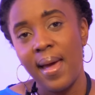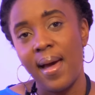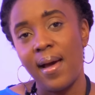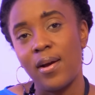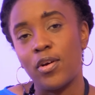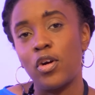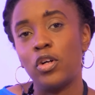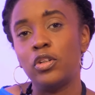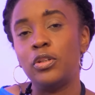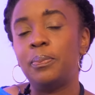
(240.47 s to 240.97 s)

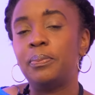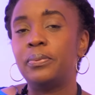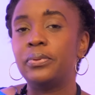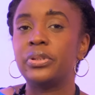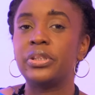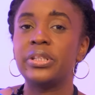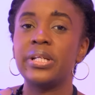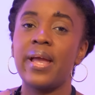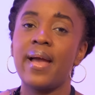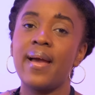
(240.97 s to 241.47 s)
and call you
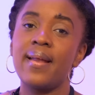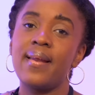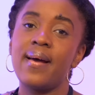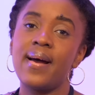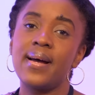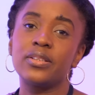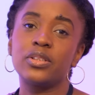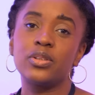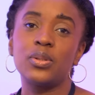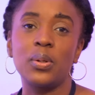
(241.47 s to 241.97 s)
put together
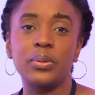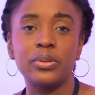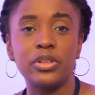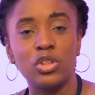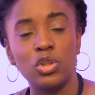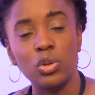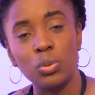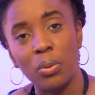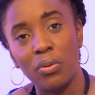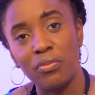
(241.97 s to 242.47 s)
and talk to
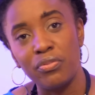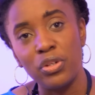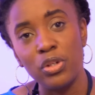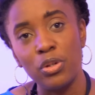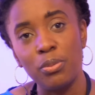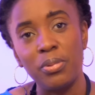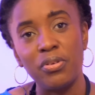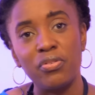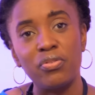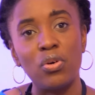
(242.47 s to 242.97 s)
two of
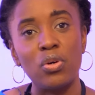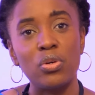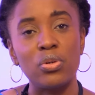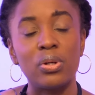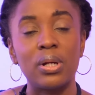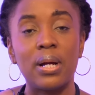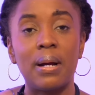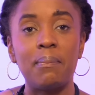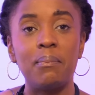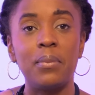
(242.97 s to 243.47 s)
you before you
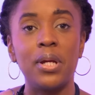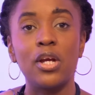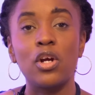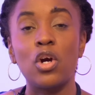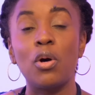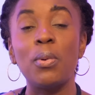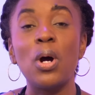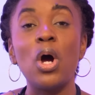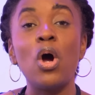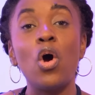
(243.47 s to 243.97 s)
can make
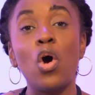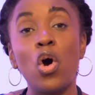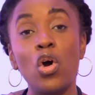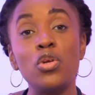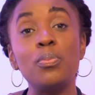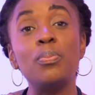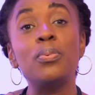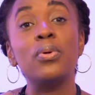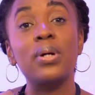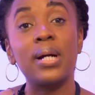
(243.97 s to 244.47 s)
up, or
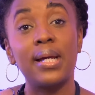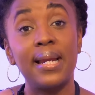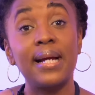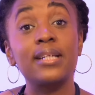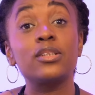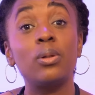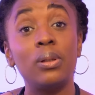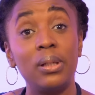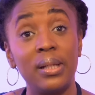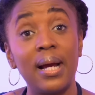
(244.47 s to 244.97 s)
you people can
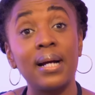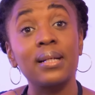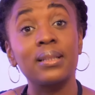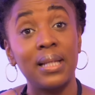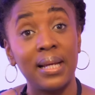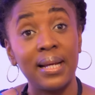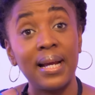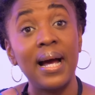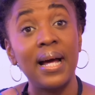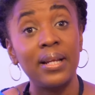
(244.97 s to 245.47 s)
actually act
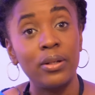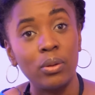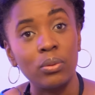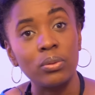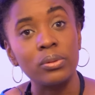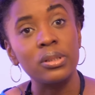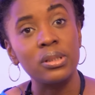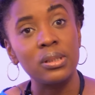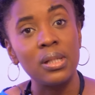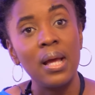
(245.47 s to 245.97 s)
like
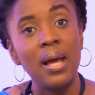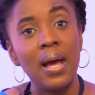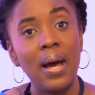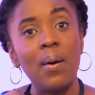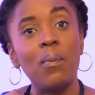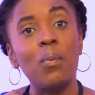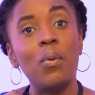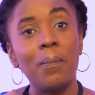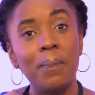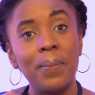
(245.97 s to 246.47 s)
adults
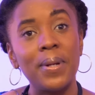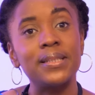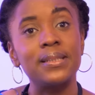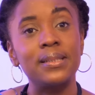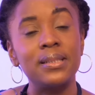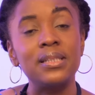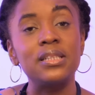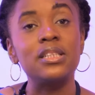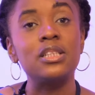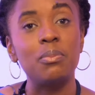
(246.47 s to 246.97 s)
and one
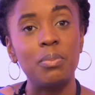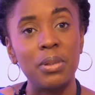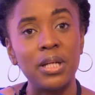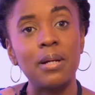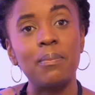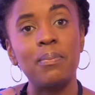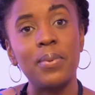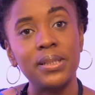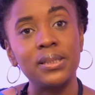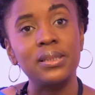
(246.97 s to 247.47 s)
person is the
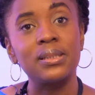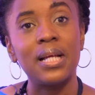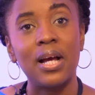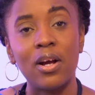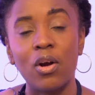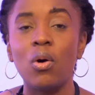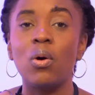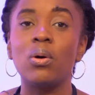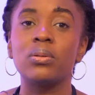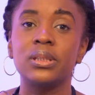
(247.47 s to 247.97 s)
bigger person
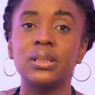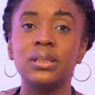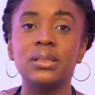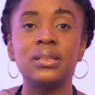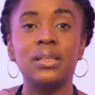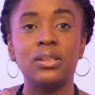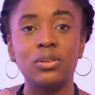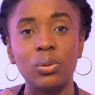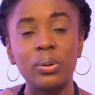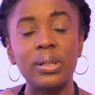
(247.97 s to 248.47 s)
and calls and
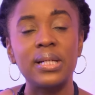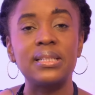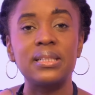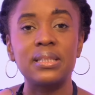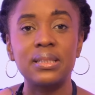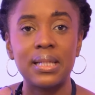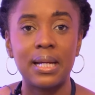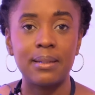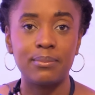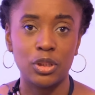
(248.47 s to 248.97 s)
says, okay,
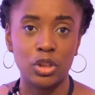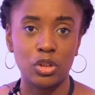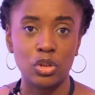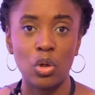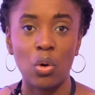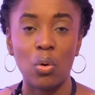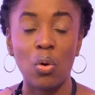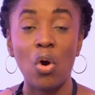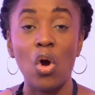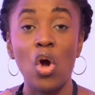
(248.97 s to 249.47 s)
it's time to
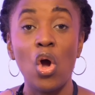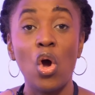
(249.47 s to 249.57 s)
talk.